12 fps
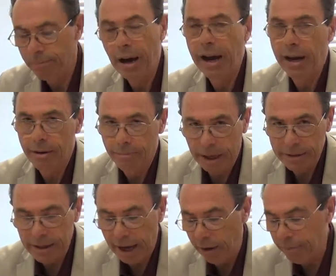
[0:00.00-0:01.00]
buy it
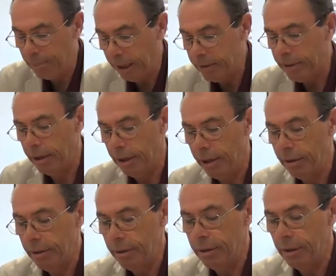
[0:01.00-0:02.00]
myself, but
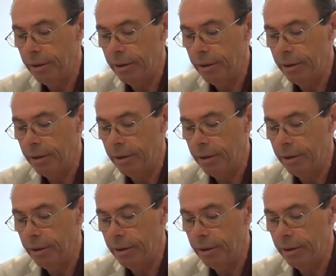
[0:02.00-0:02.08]
I'm